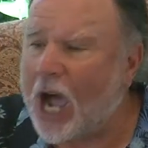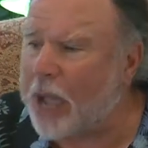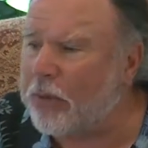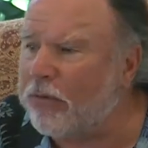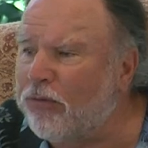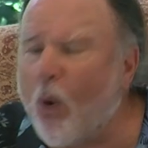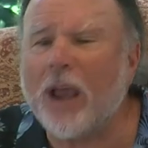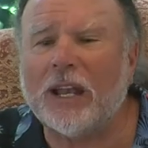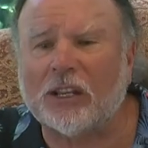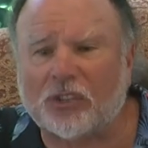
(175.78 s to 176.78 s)
I'm
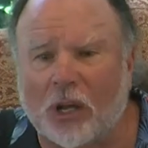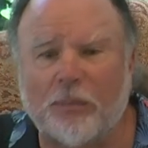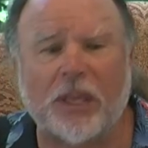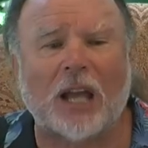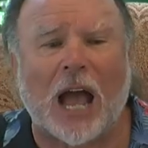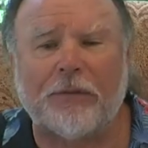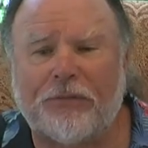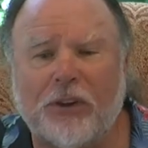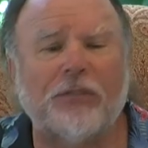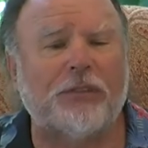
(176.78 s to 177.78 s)
avoiding something I
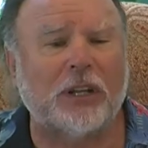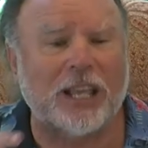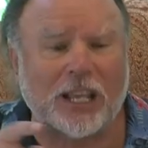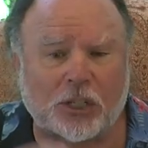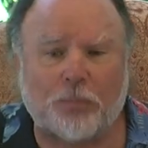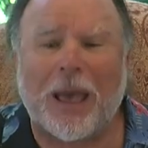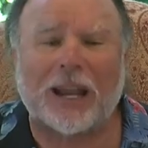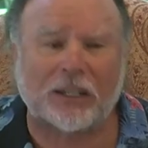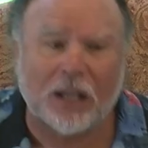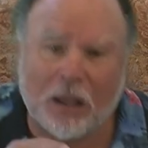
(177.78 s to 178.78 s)
fearfully
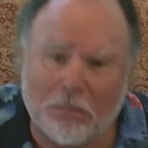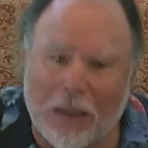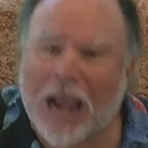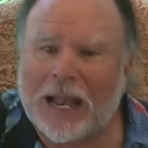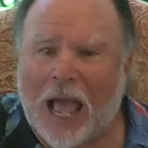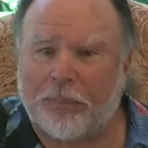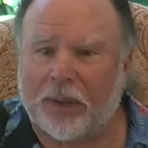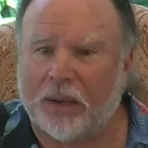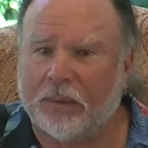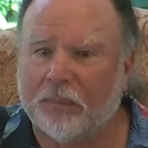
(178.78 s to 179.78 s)
expect might happen.